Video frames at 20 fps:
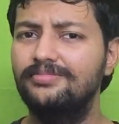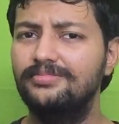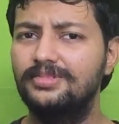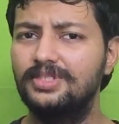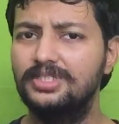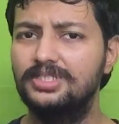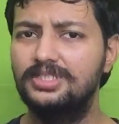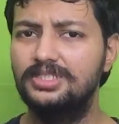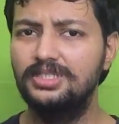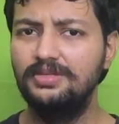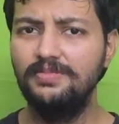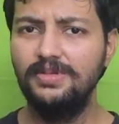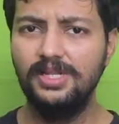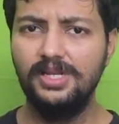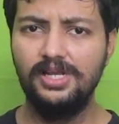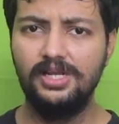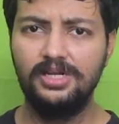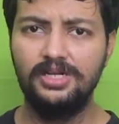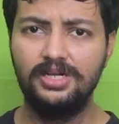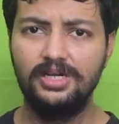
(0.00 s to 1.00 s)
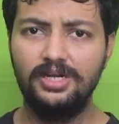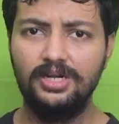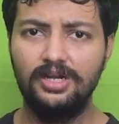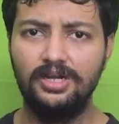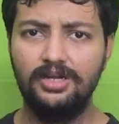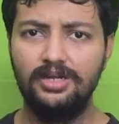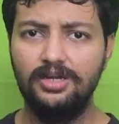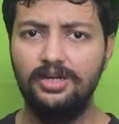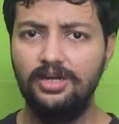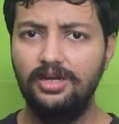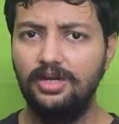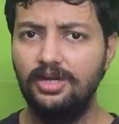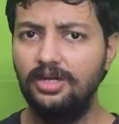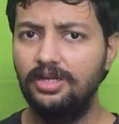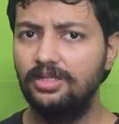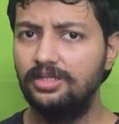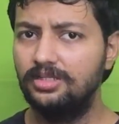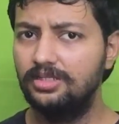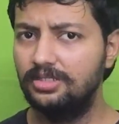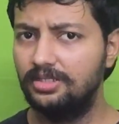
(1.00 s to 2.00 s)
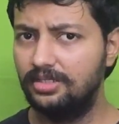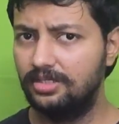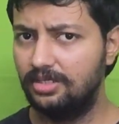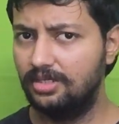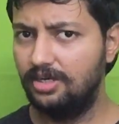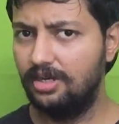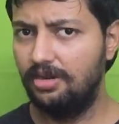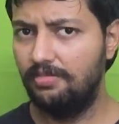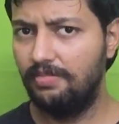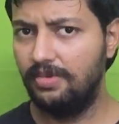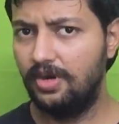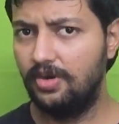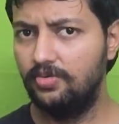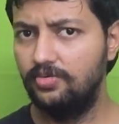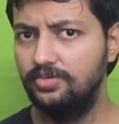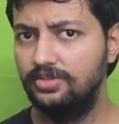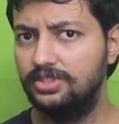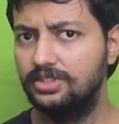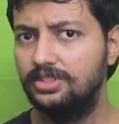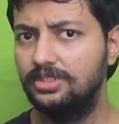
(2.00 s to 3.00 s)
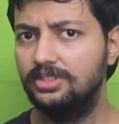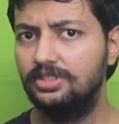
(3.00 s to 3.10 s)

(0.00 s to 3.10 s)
the similar amount,